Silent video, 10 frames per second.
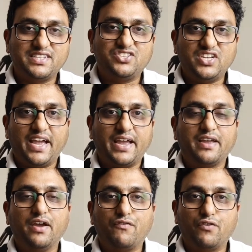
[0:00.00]
This is
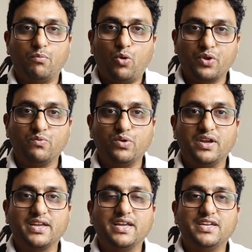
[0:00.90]
Jag from Modern
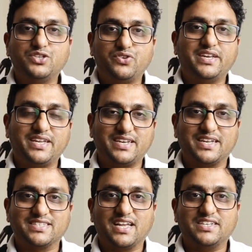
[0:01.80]
Work Training
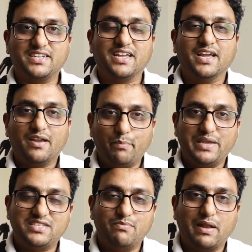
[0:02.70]
and Consulting
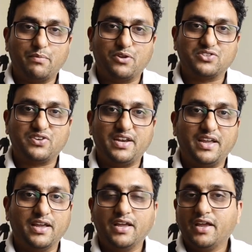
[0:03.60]
based in Melbourne,
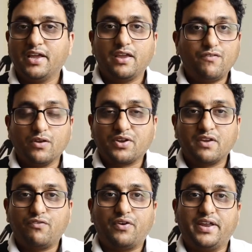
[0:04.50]
Australia. If you're
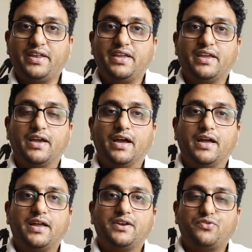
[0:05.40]
looking for any
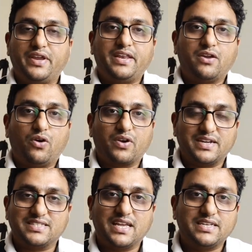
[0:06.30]
training
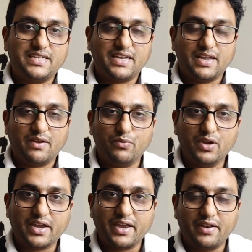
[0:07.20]
or consulting
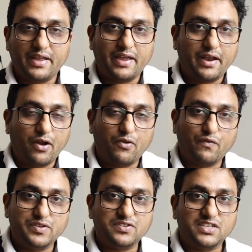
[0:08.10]
work in around
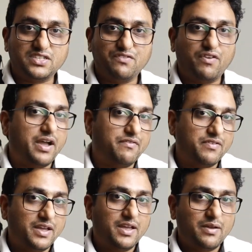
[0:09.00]
Office
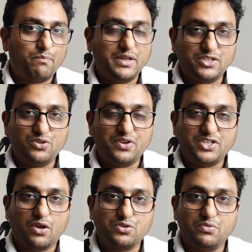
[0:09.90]
365, please do
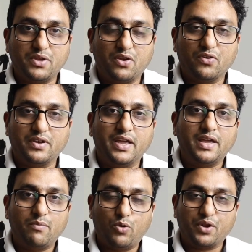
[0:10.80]
reach out to me on
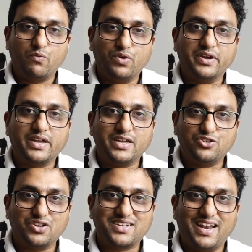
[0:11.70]

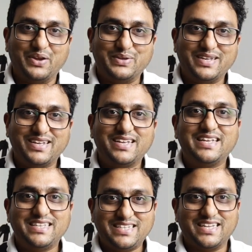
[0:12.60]
modernwork.cloud.
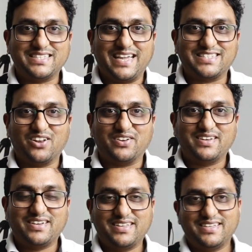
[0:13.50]
Cheers. Thanks a
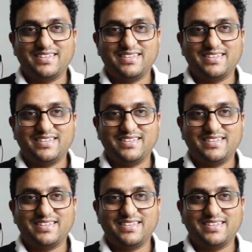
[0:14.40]
lot.